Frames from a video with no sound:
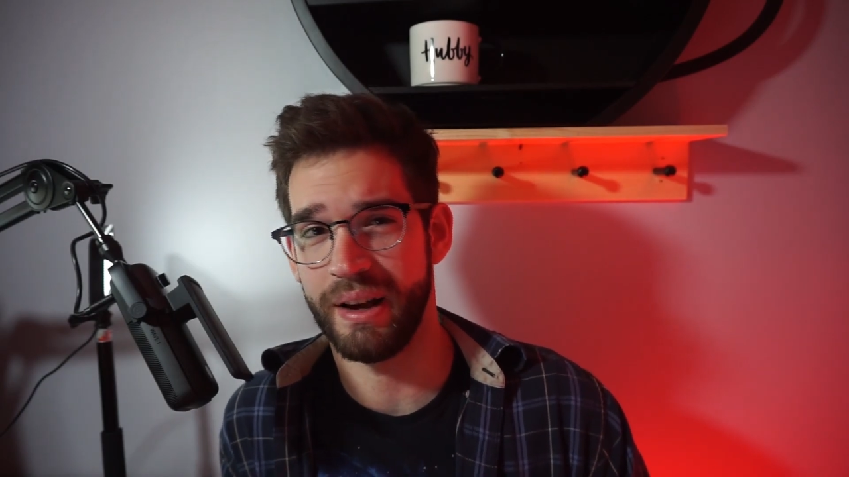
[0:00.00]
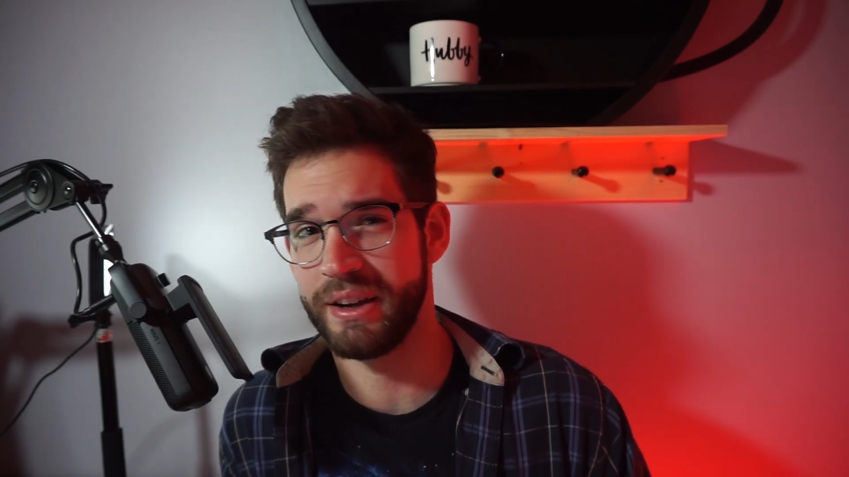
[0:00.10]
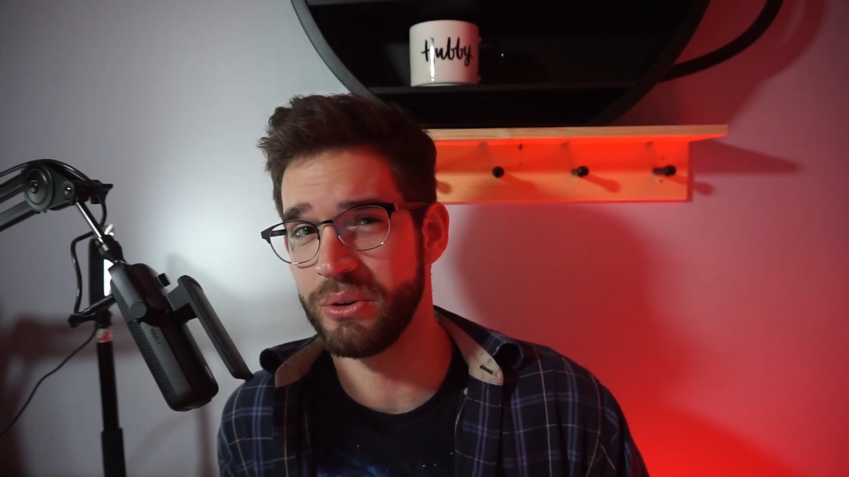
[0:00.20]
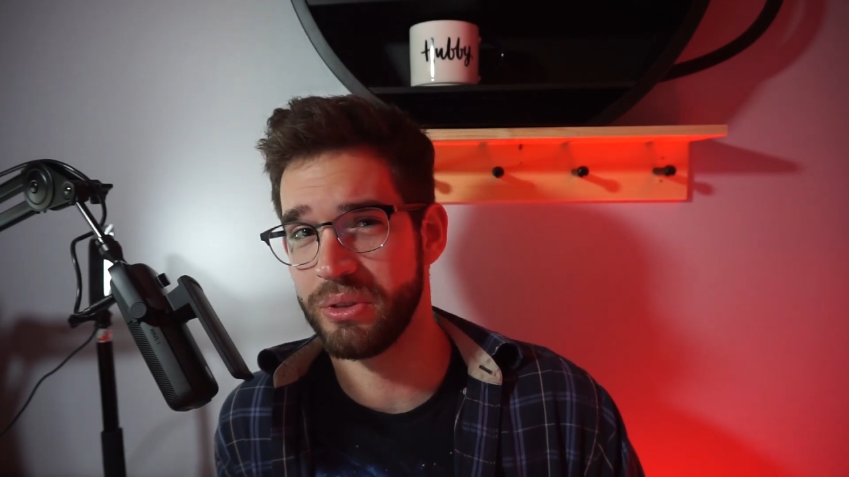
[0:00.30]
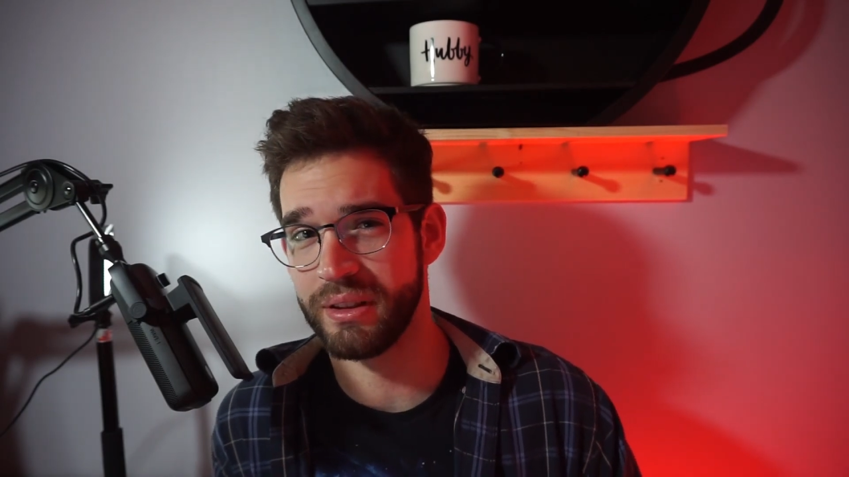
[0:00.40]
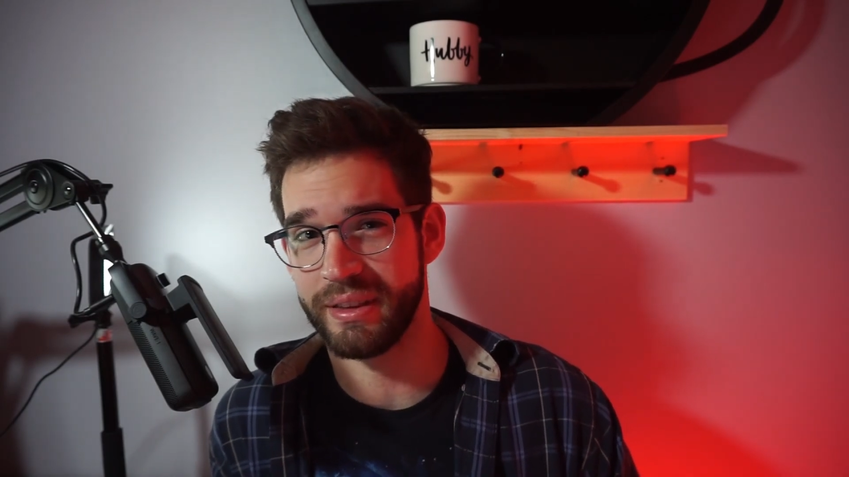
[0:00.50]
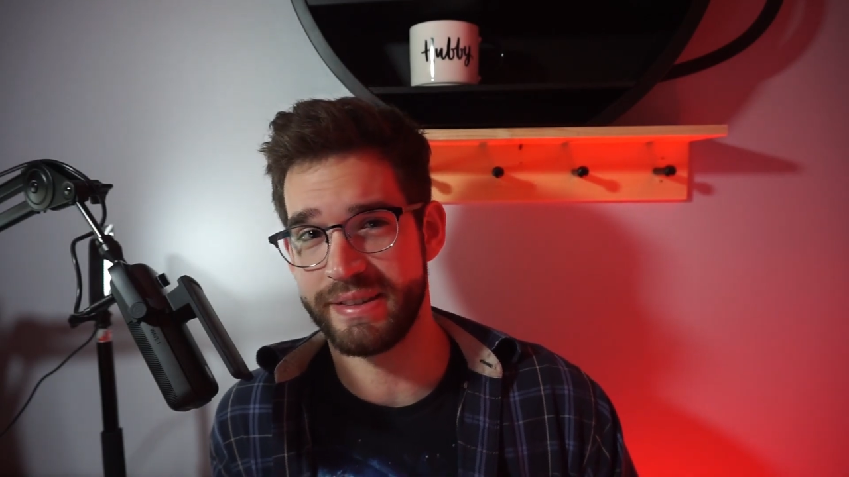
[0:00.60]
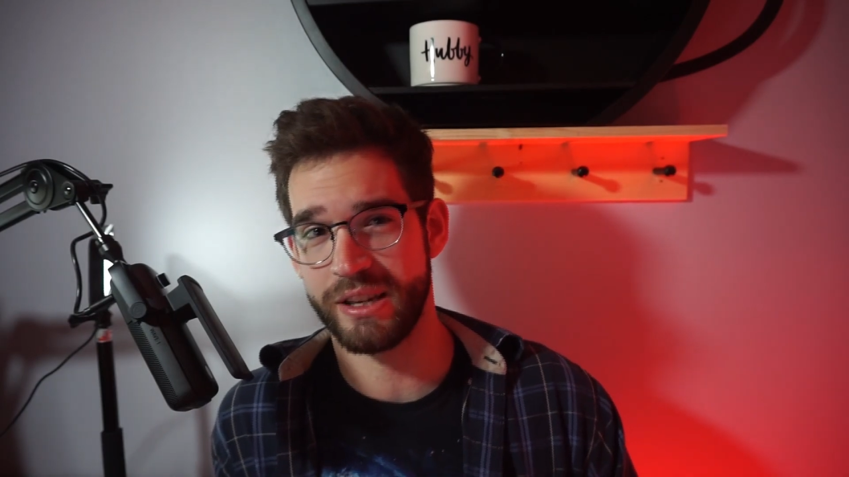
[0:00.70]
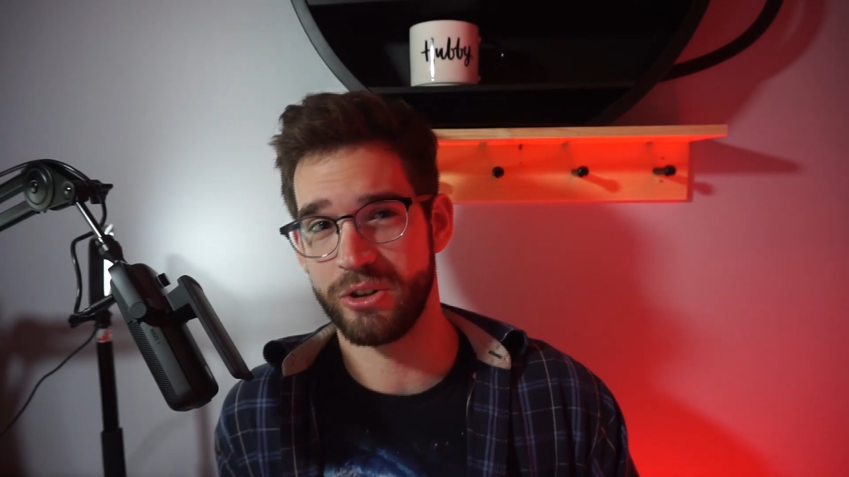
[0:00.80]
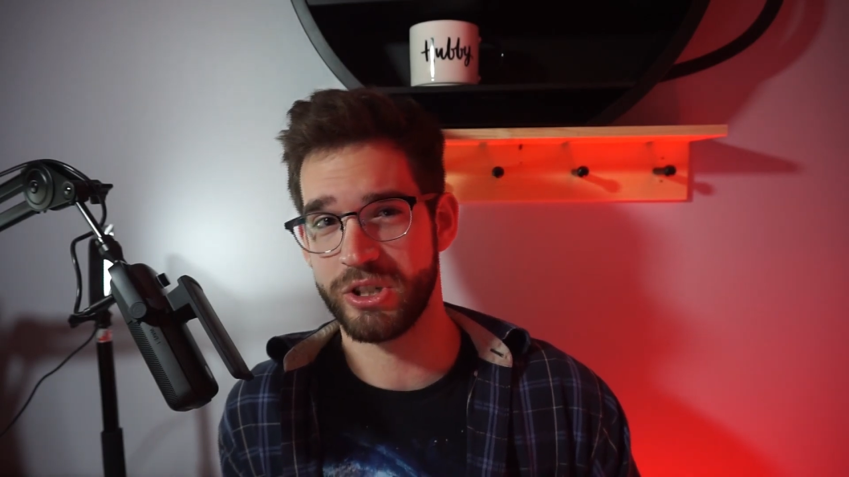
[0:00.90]
I don't think the
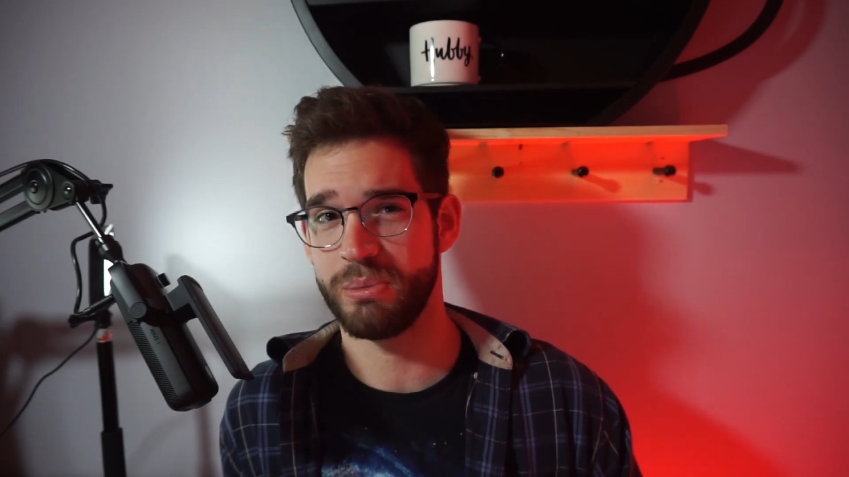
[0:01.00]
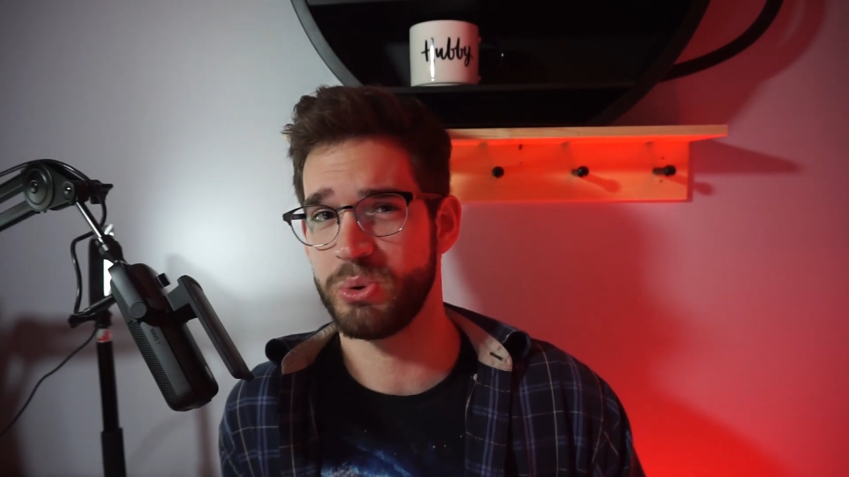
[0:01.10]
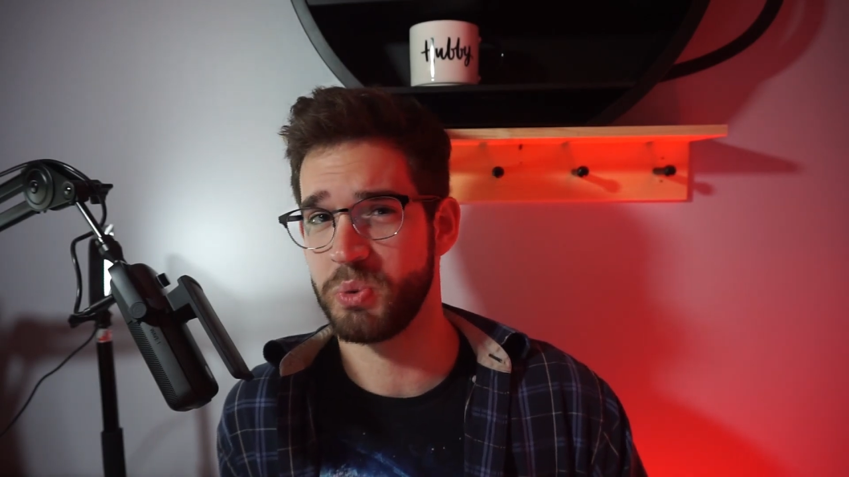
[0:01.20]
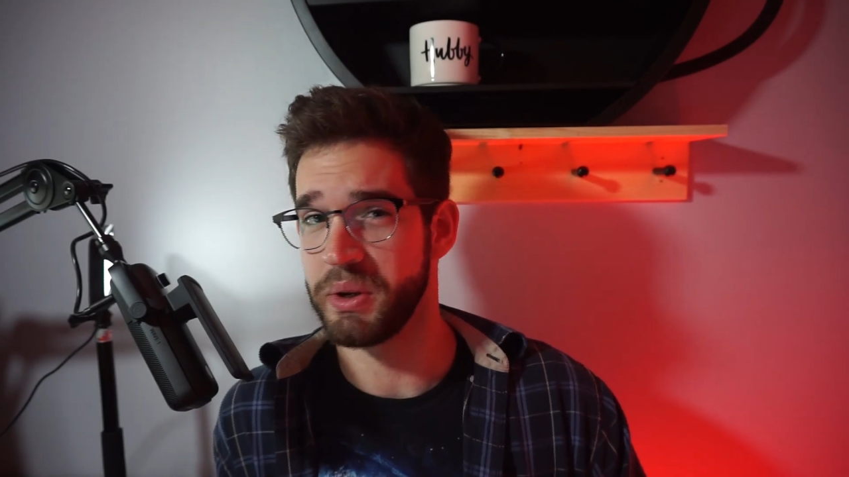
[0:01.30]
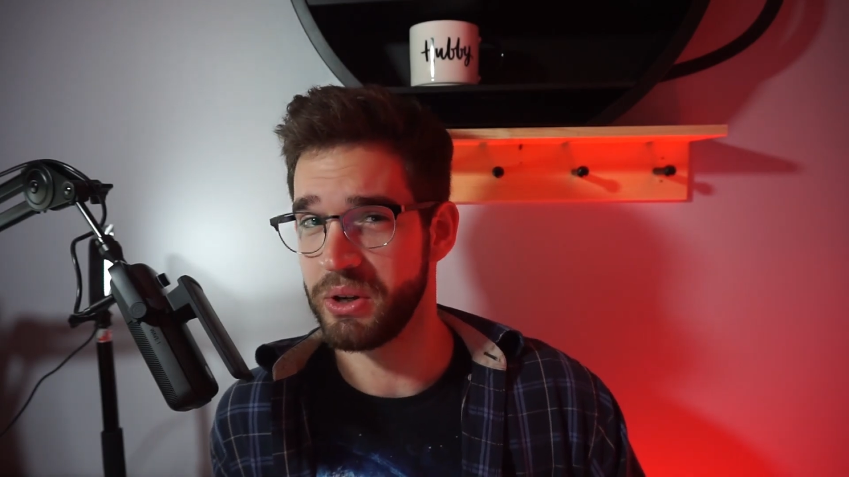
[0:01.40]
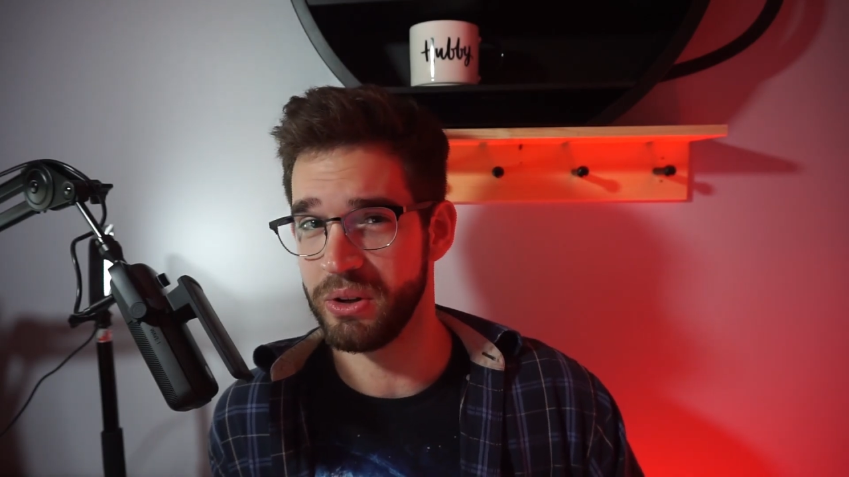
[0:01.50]
synergy between